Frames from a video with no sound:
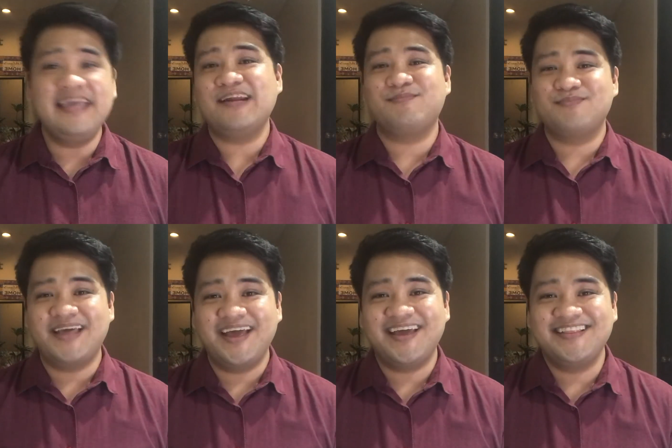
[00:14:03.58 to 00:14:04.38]
hirap
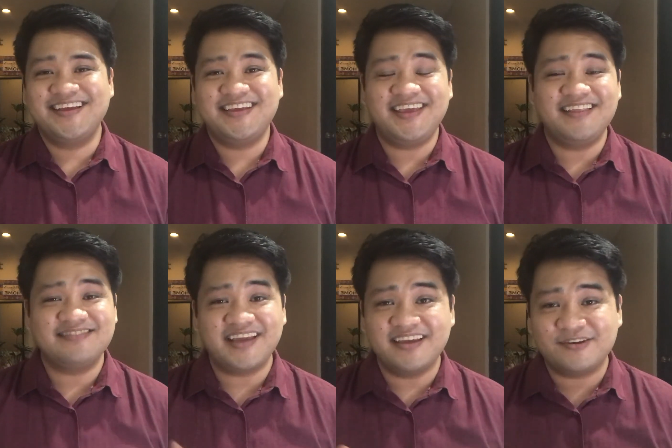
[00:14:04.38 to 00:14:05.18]
na,
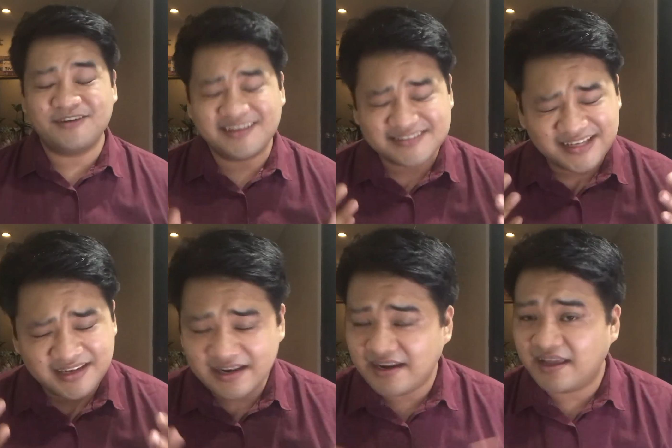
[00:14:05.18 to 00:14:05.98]
naghihintay ako, ang
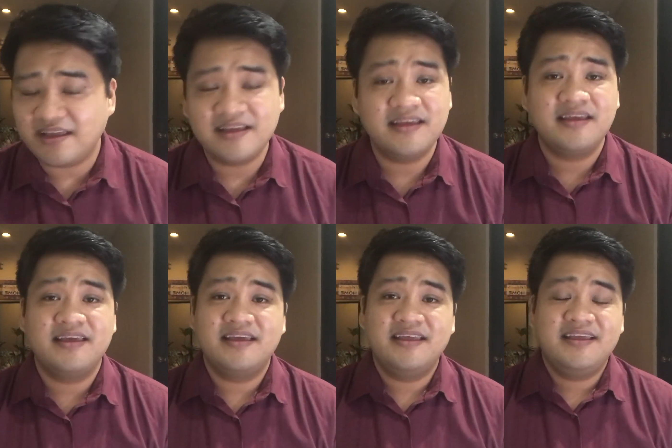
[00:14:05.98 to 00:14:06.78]
tagal na.
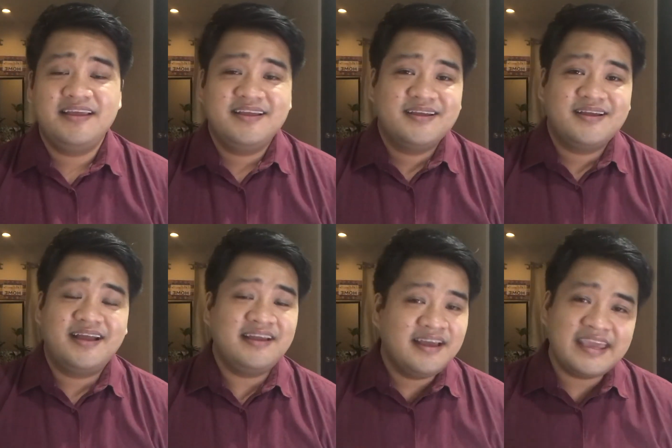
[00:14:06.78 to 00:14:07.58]

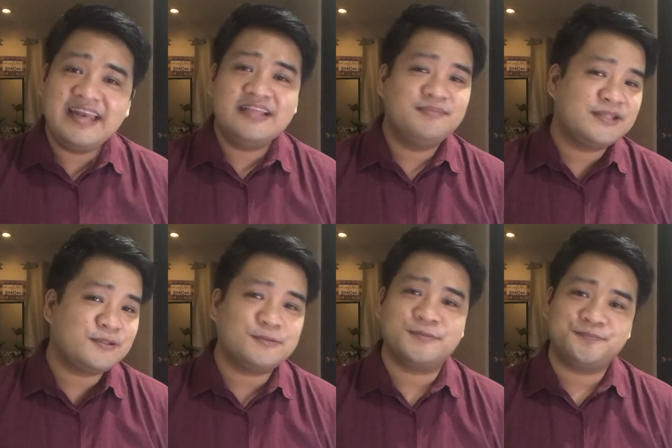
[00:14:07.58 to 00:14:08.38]
Hanggang kailan ba
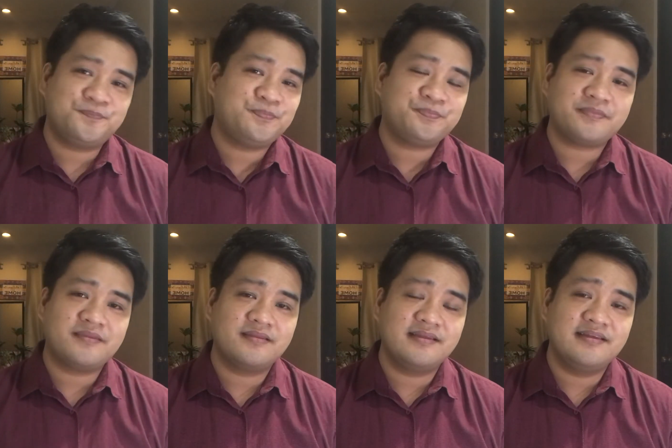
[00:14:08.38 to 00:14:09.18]
to?
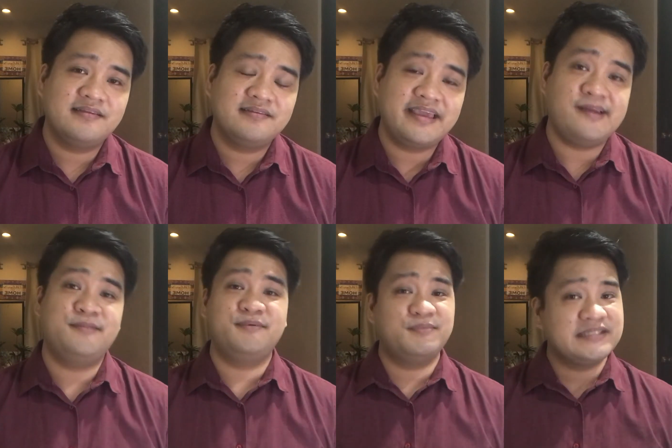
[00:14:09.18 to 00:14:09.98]

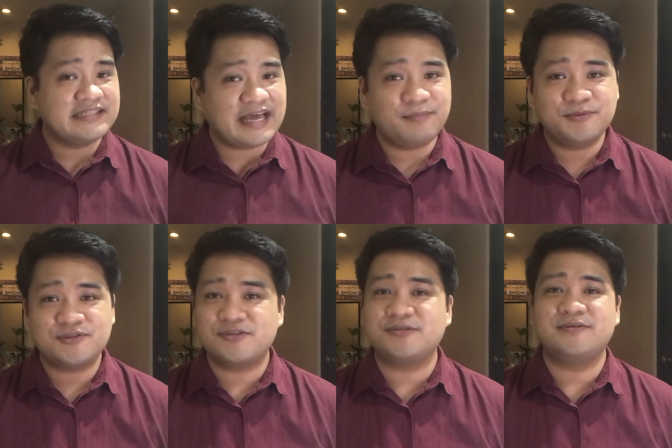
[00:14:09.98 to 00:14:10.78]
Kailan ba
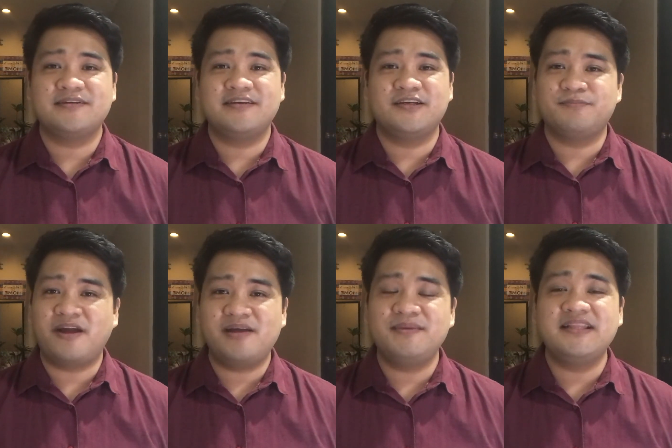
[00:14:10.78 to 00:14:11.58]
matatapos to? You know,
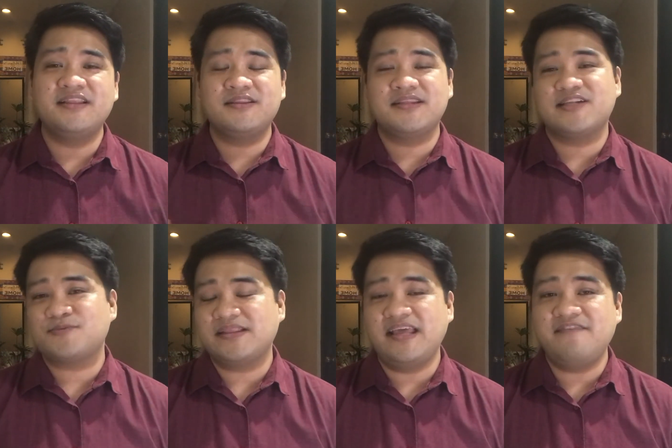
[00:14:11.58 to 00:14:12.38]
probably
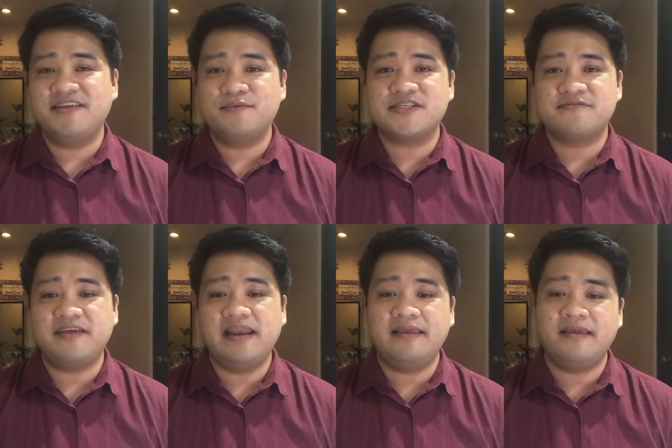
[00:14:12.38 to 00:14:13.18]
that's what David was
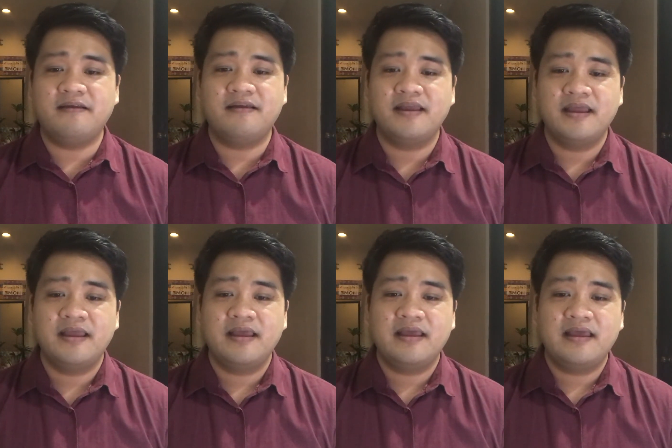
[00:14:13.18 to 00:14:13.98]
feeling here.
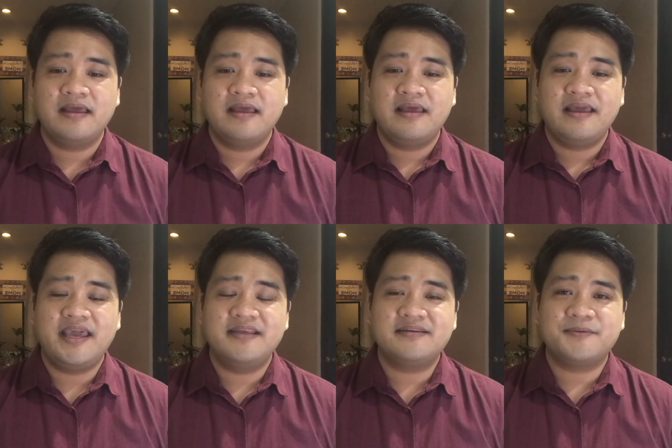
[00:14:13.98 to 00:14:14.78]

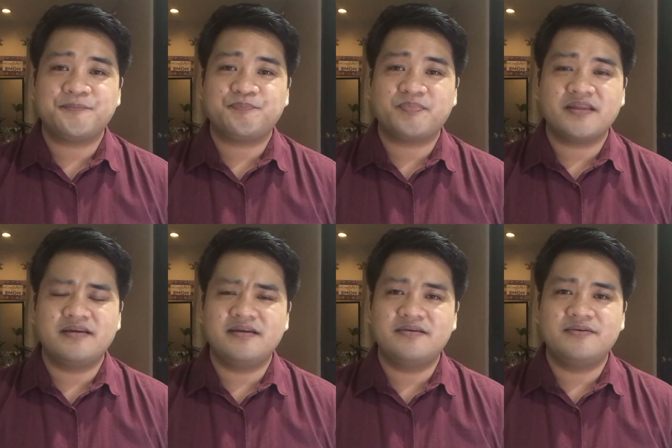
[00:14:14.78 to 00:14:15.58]
And
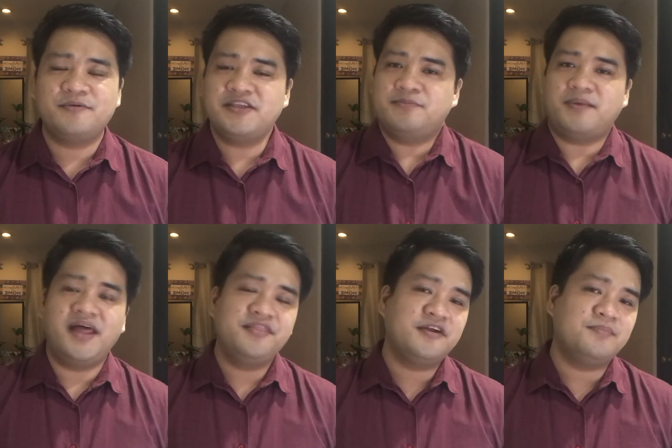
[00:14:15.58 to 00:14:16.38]
when you
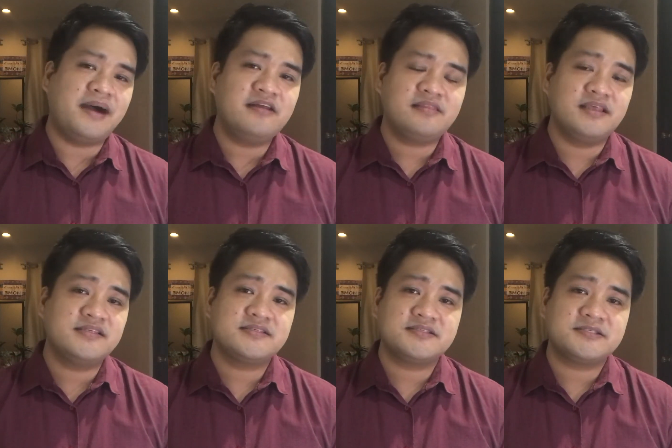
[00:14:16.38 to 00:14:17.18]
ponder about
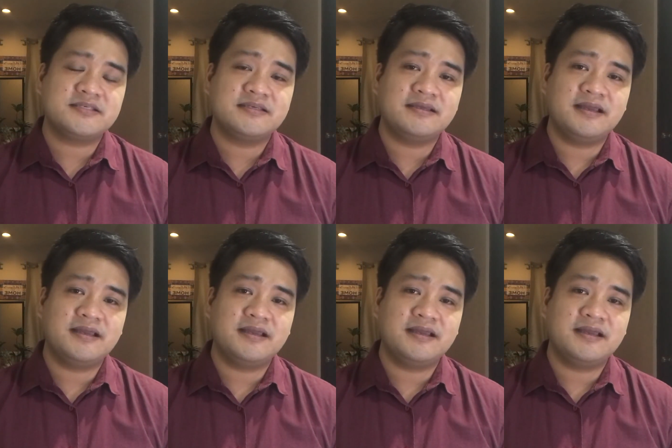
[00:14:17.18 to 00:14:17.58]
this,